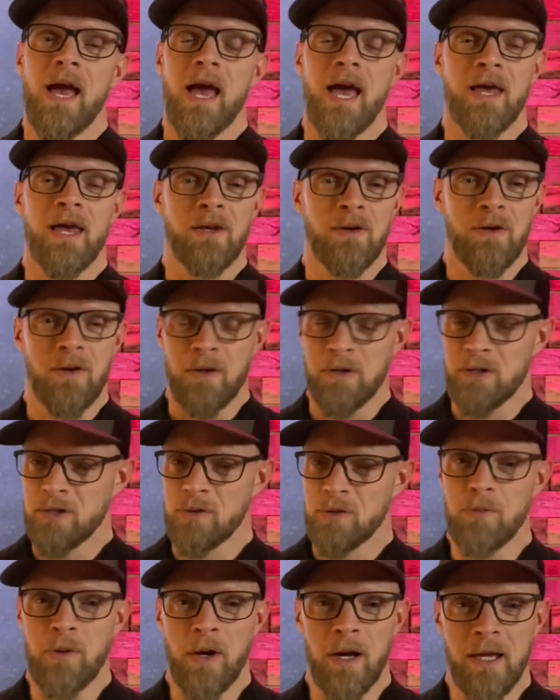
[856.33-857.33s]
And
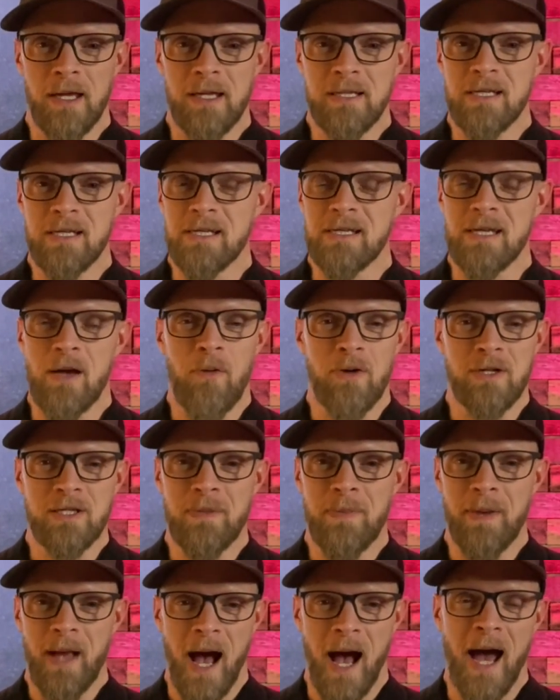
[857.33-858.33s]
it's really just, I want
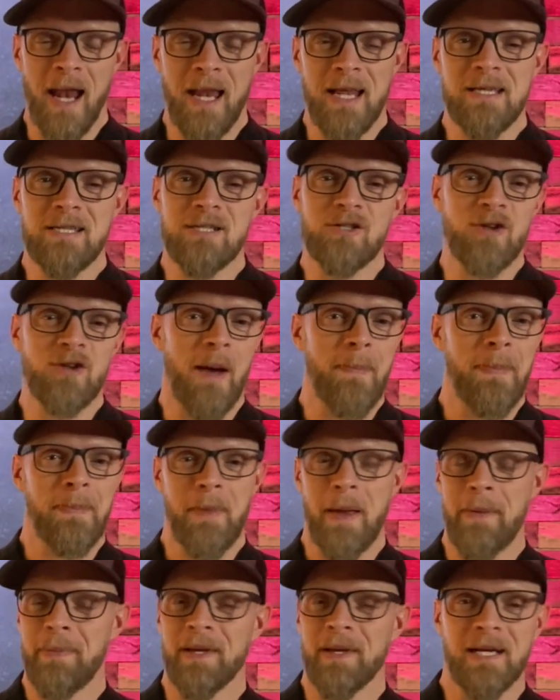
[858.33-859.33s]
you to be honest, drop it
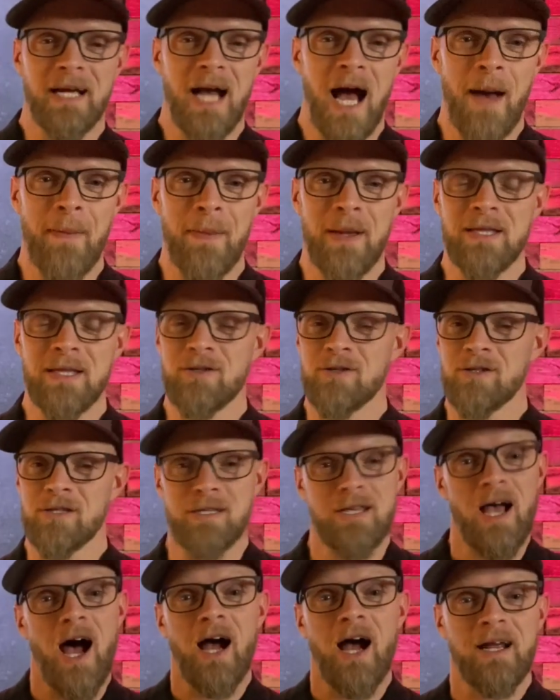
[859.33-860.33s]
maybe in the comments or to
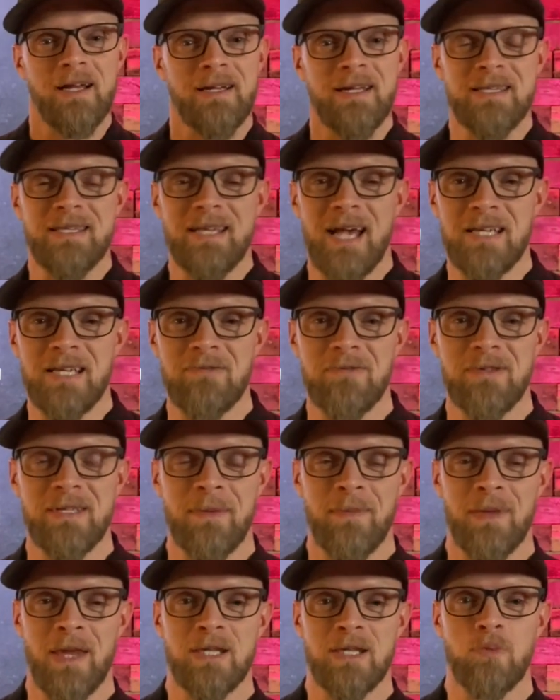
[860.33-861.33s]
talk and discuss with
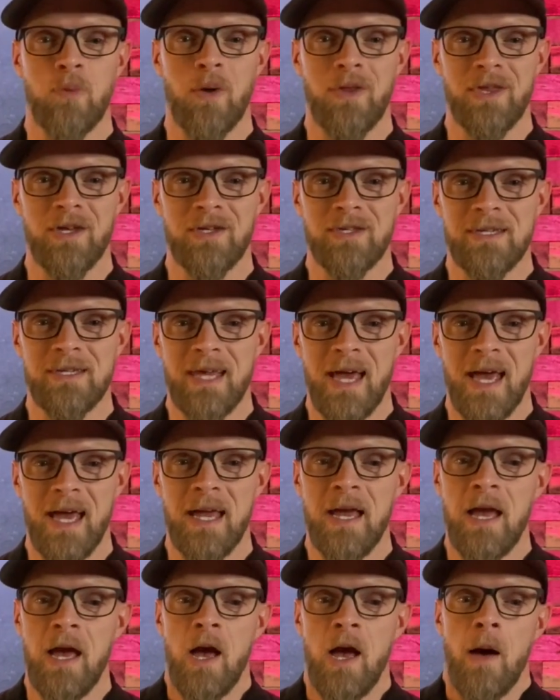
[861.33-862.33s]
someone that's with you
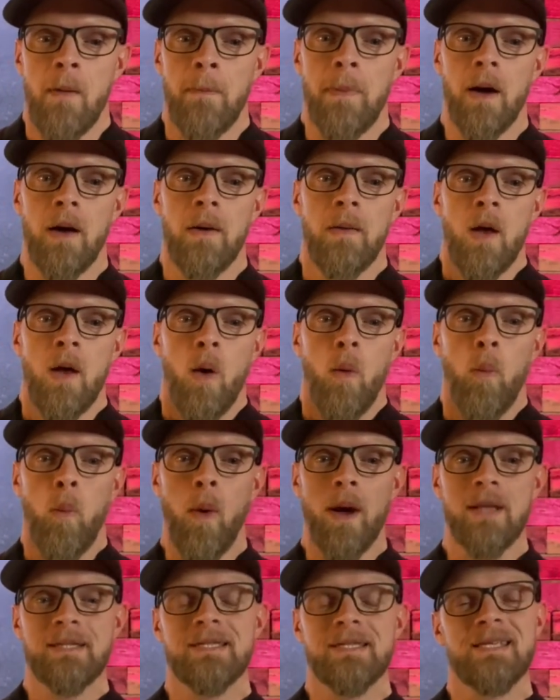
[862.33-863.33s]
today. But
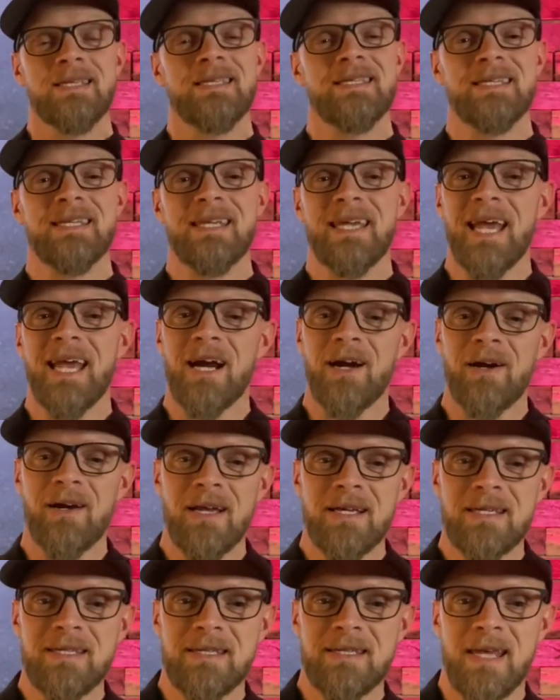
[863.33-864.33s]
what's the
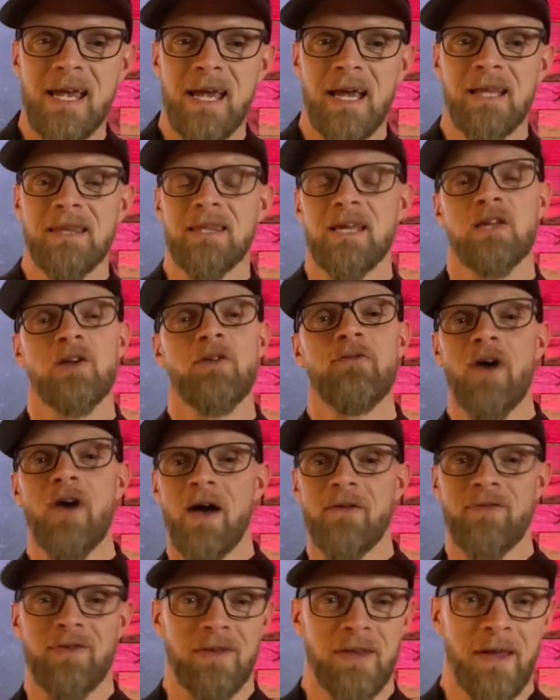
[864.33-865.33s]
scariest thing that you've
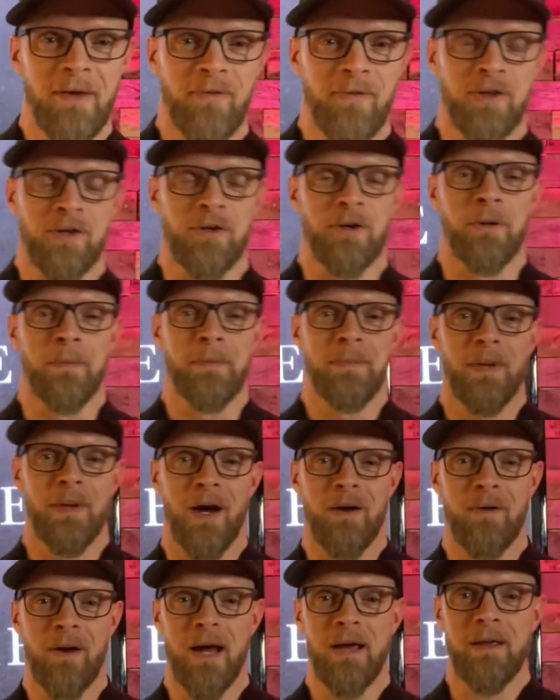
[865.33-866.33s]
ever lived through?
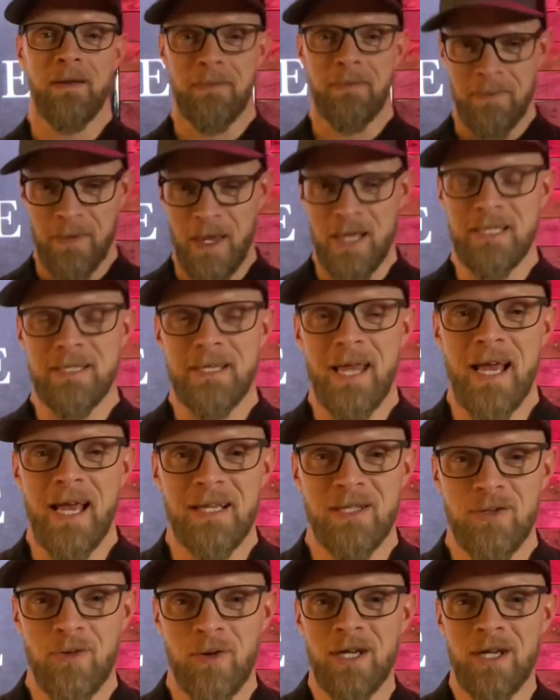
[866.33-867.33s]
All right, let's
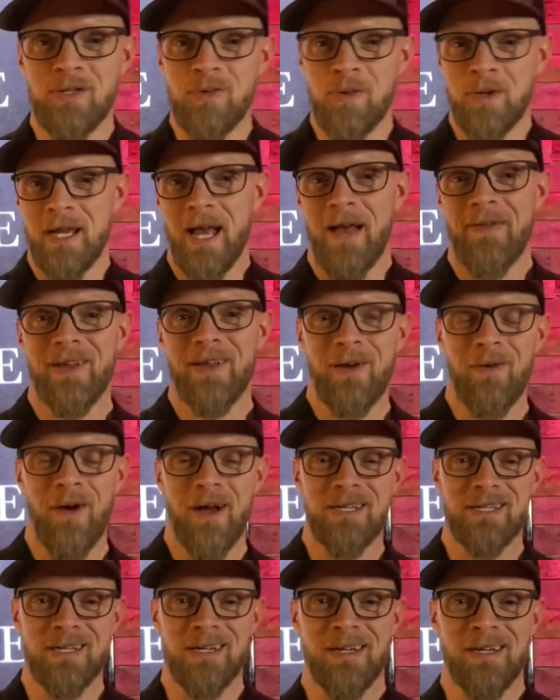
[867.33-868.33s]
take 2020 out of the
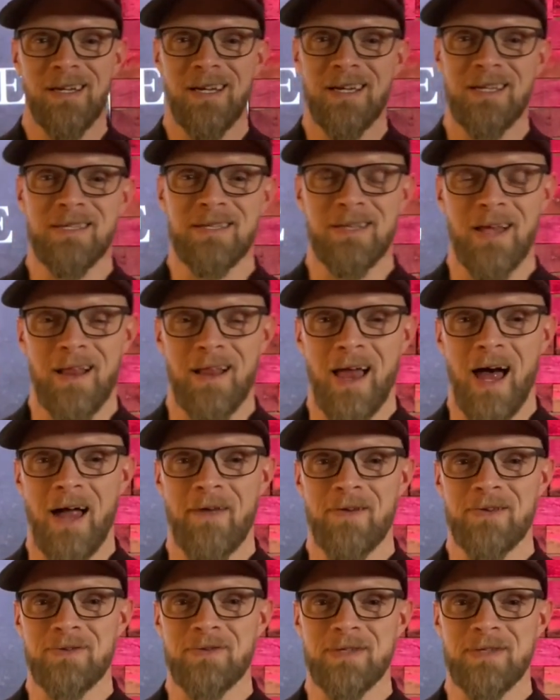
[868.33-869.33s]
equation, because a lot
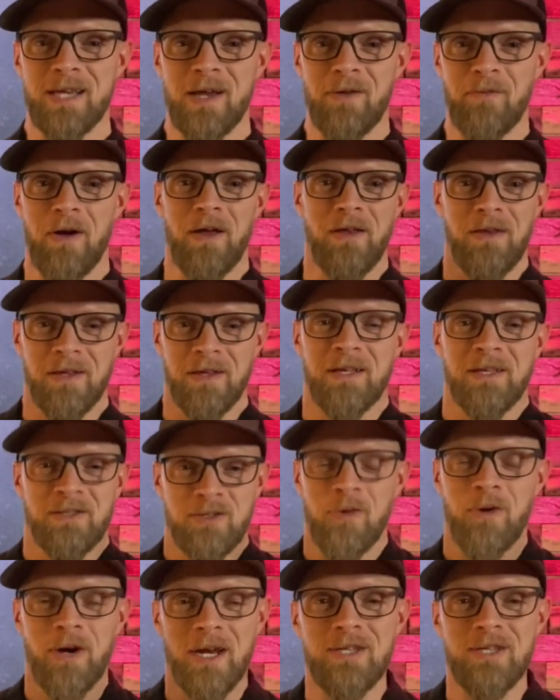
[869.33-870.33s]
of us would say, well,
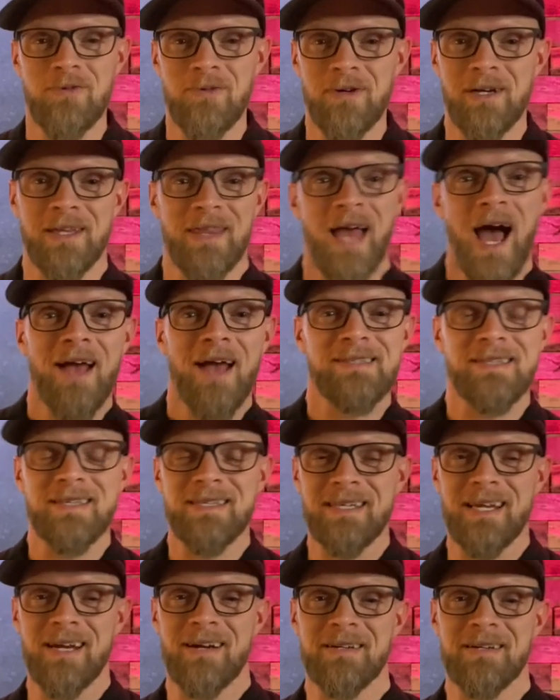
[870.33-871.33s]
2020, that's the
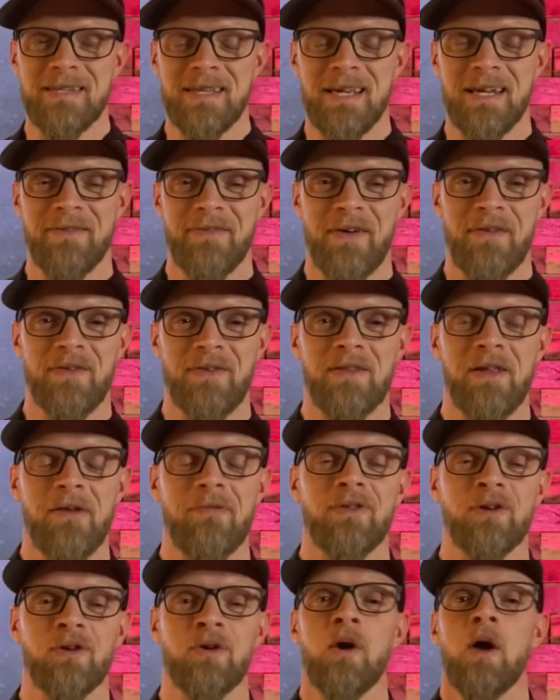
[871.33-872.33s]
scariest thing I've ever
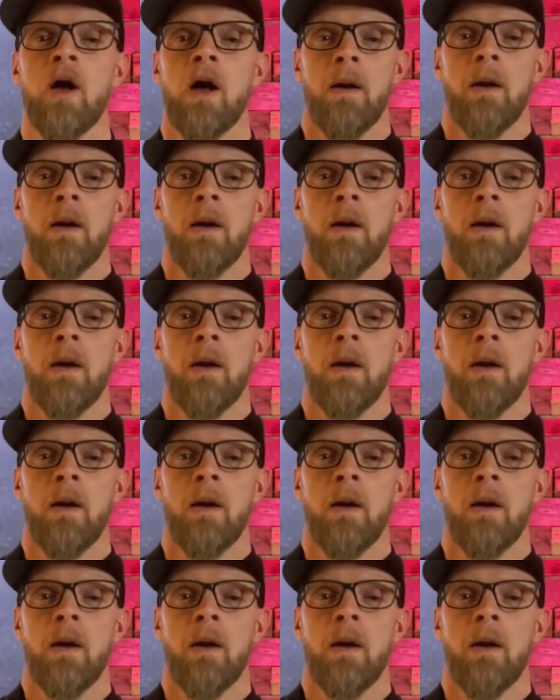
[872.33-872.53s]
lived through.